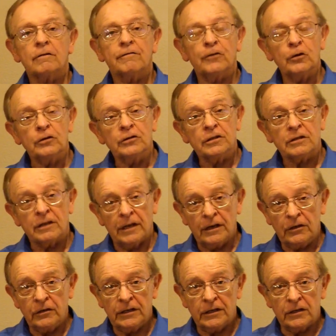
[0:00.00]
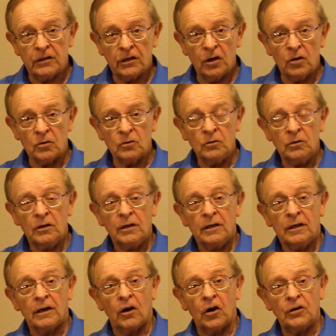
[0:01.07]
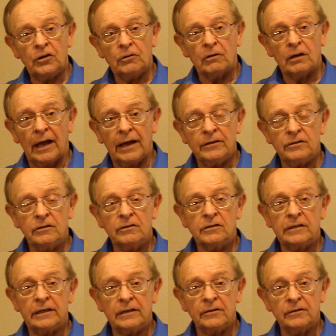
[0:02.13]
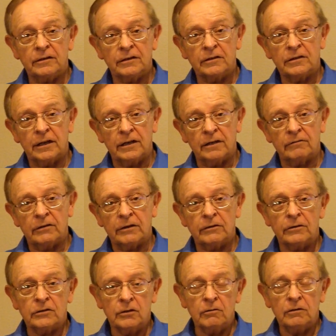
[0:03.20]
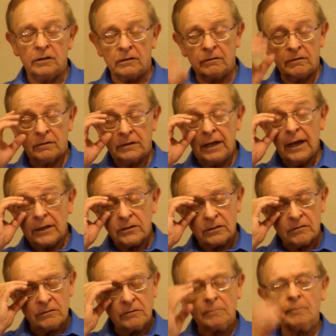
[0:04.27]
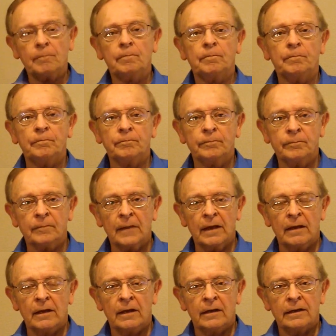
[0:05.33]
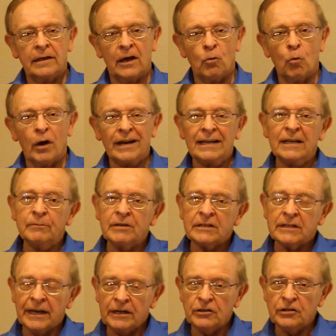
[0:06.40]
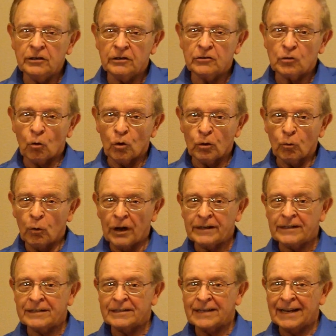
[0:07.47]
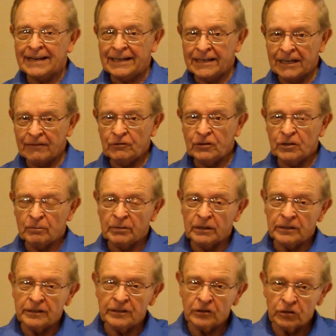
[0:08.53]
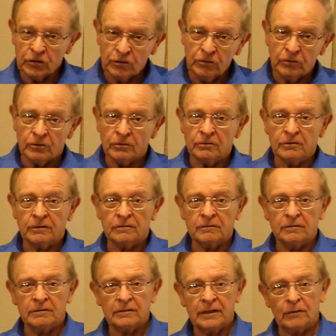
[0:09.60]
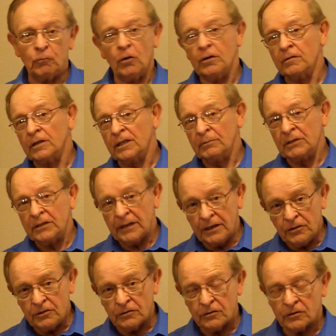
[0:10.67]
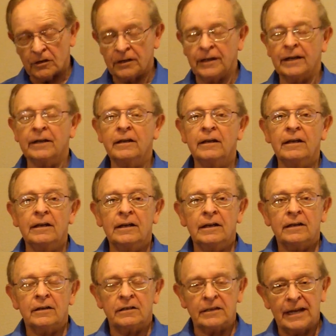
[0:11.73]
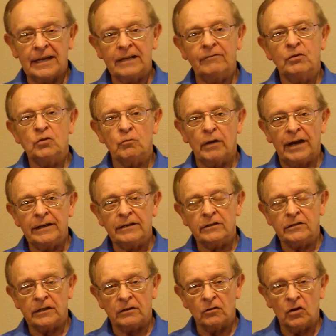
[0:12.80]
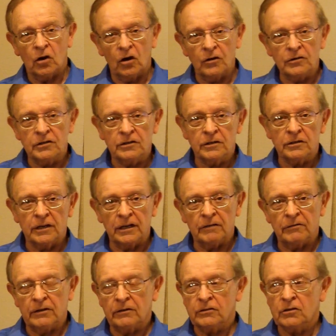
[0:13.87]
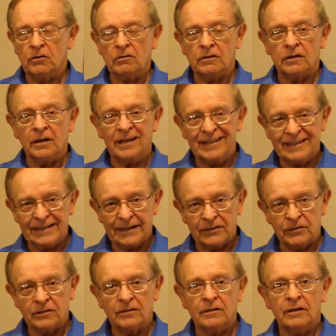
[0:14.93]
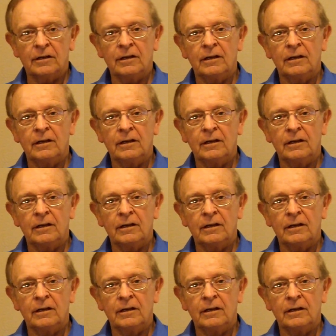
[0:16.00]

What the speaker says: First thing you need to know, are licensed dealer in the state of Arizona? Yes. Now, what limitations or what does that give you the ability to do? And what are the limitations on that? Does that give you the right to sell cars in the state of Arizona? Yes.